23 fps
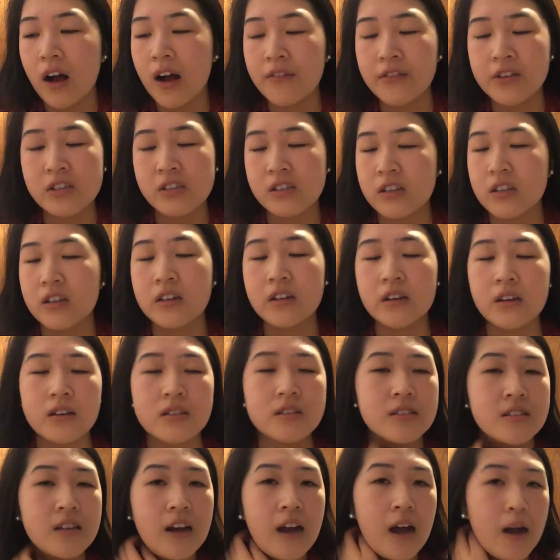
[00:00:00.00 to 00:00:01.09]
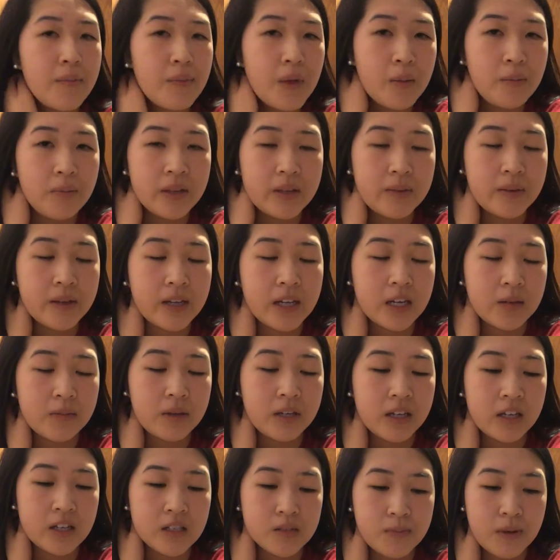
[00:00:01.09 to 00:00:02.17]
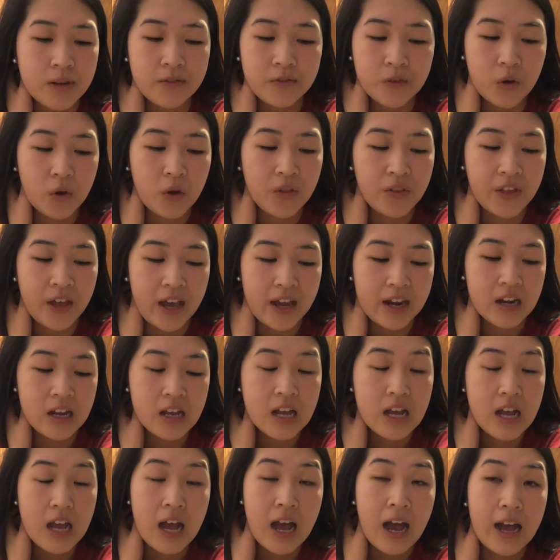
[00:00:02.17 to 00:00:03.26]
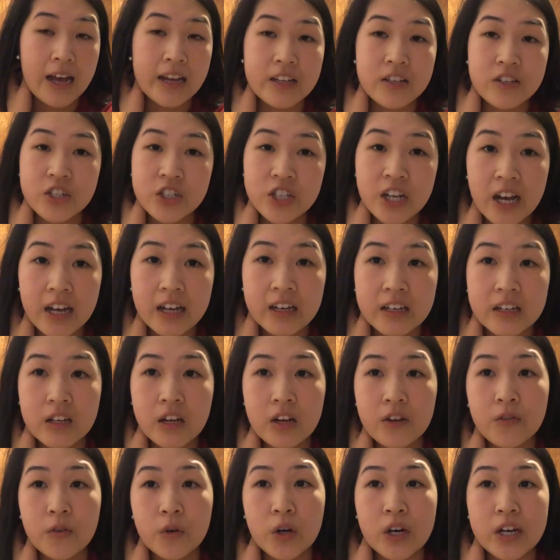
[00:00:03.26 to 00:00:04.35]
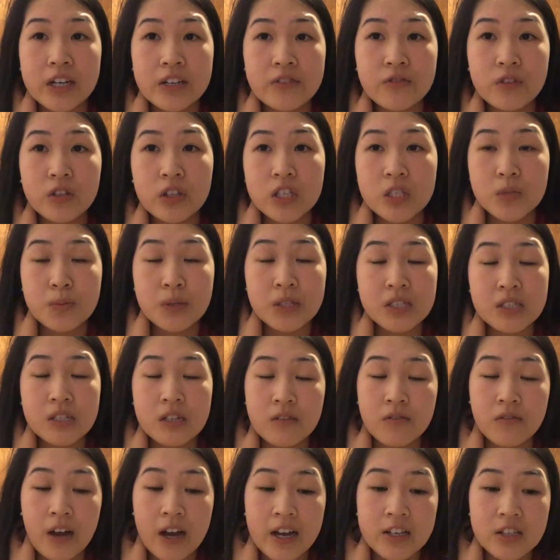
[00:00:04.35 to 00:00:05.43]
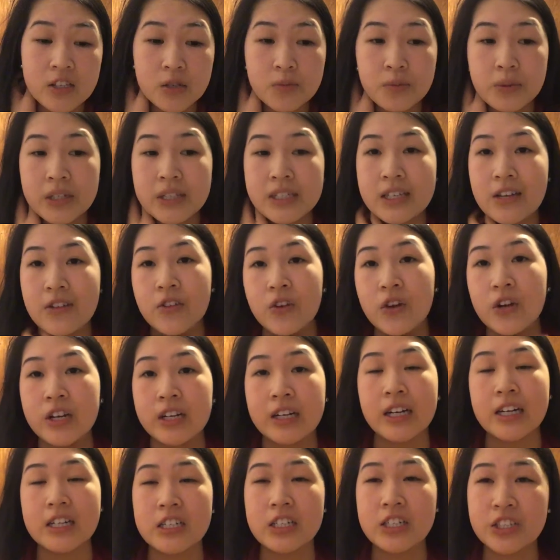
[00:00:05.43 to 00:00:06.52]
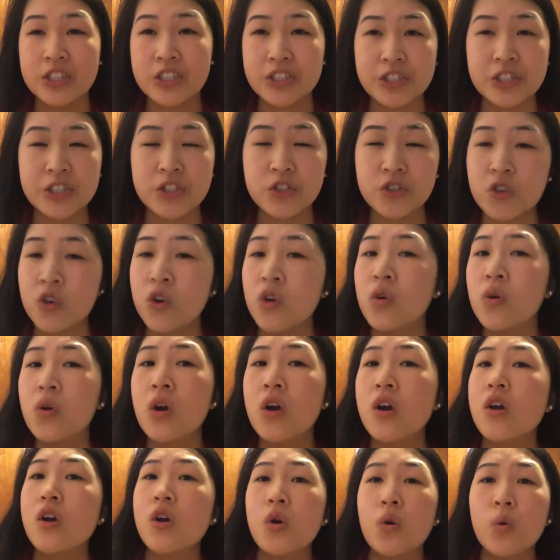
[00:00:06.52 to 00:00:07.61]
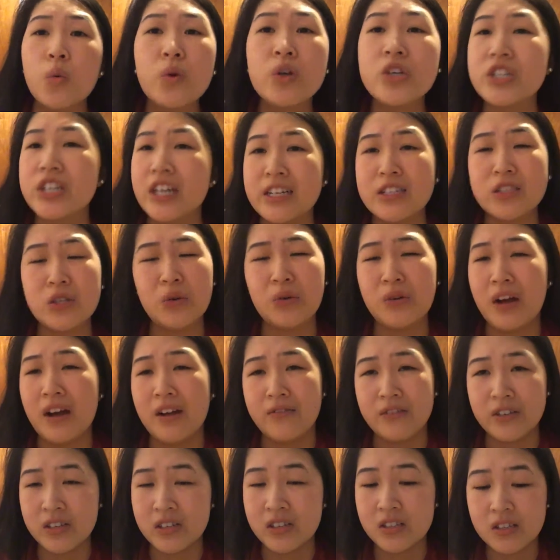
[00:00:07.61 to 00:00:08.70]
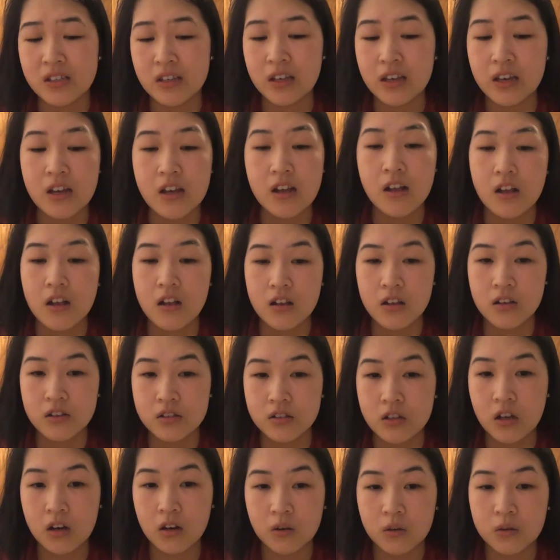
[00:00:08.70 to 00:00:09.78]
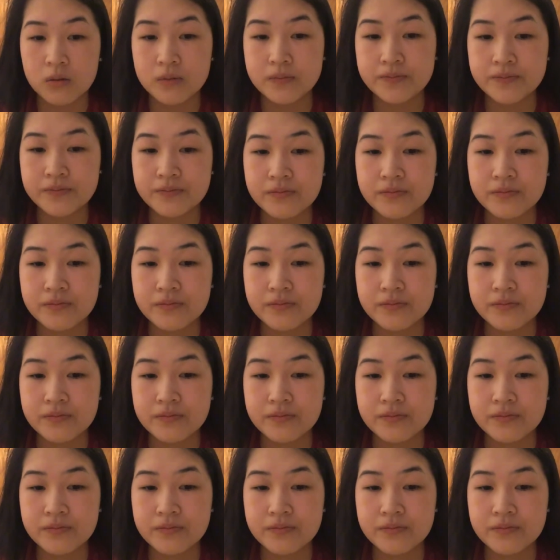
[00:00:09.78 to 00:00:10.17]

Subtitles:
obviously. It's not, I'm not blaming anybody. It's my fault that I didn't check enough, or I didn't really speak to an advisor because I thought I got it under control, which I don't, obviously. So